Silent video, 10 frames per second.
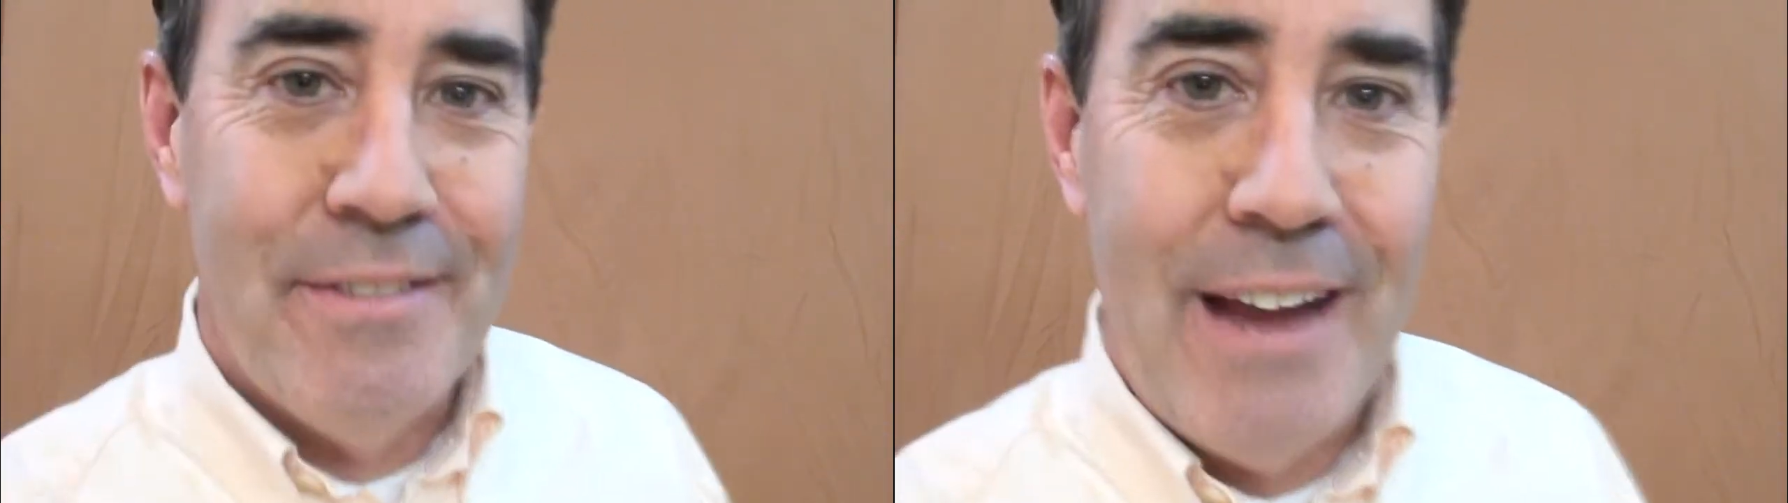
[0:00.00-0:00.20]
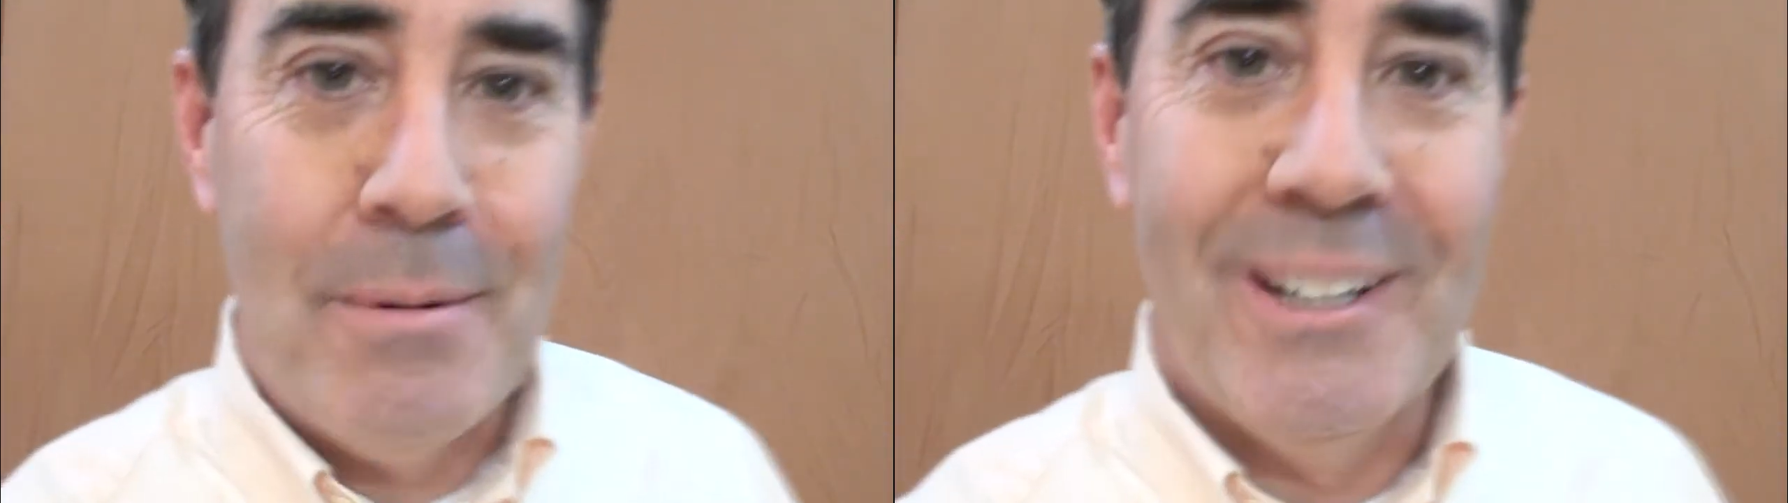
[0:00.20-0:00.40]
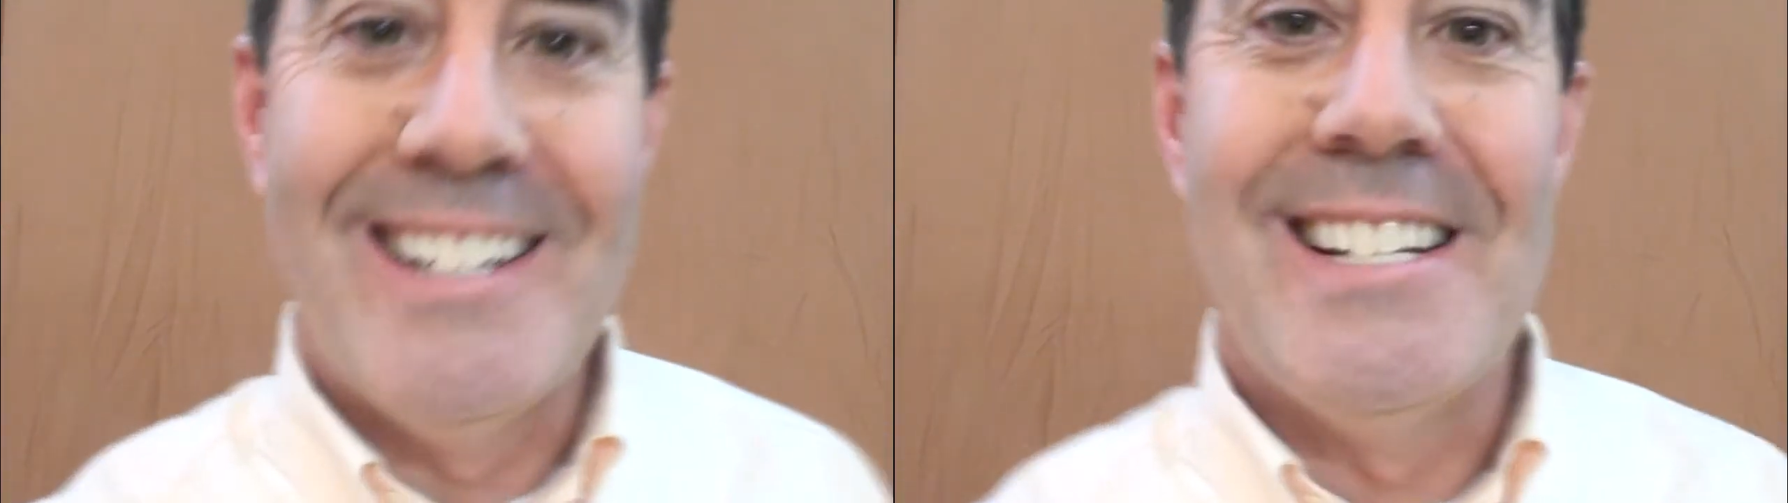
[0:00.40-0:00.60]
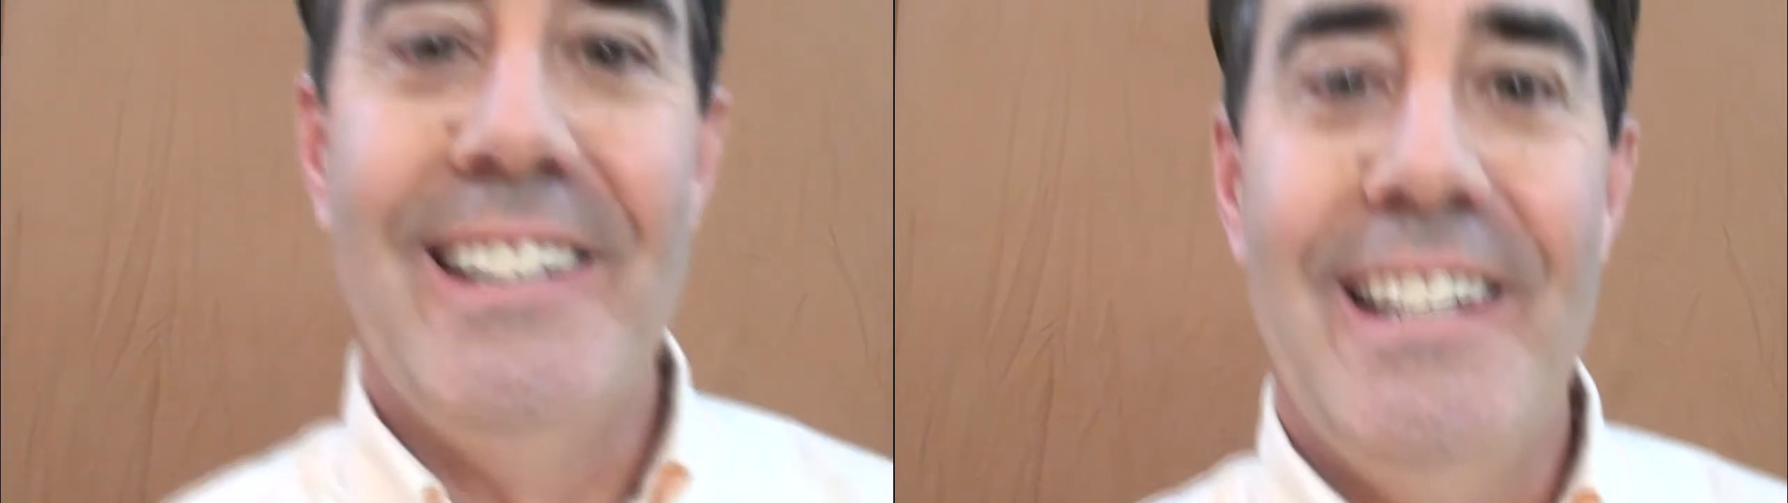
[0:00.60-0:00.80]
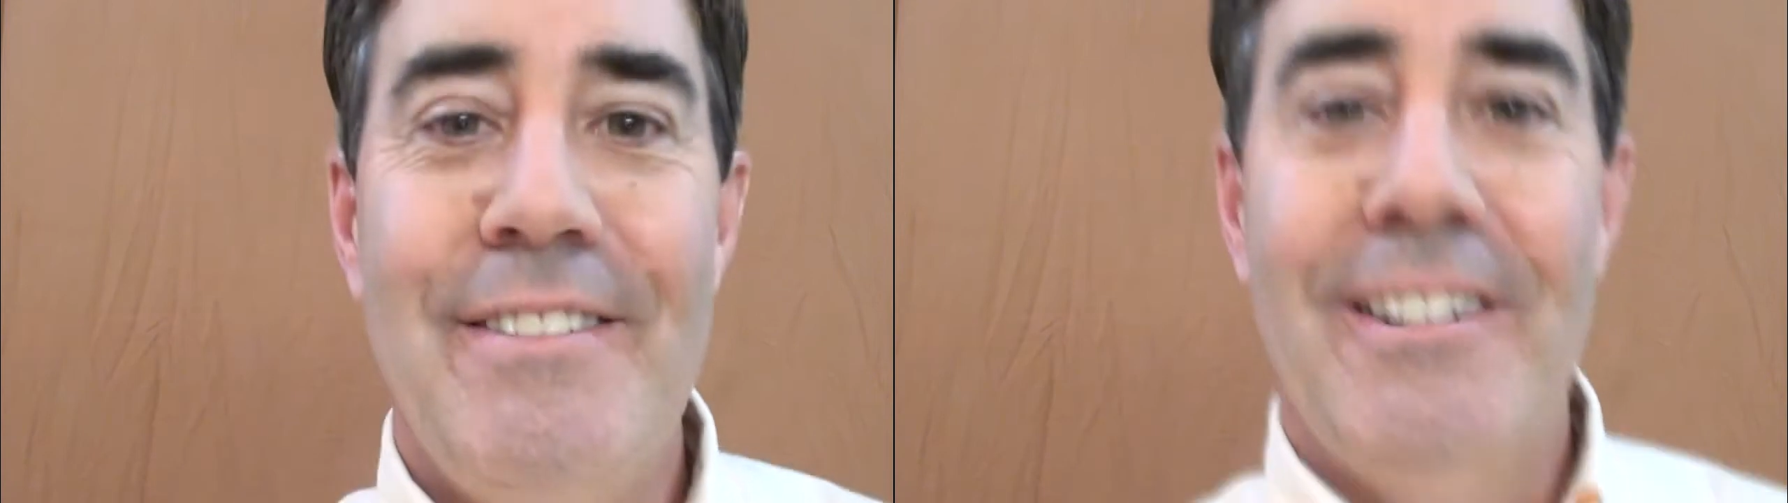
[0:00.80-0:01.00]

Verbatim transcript: the fabulous Liv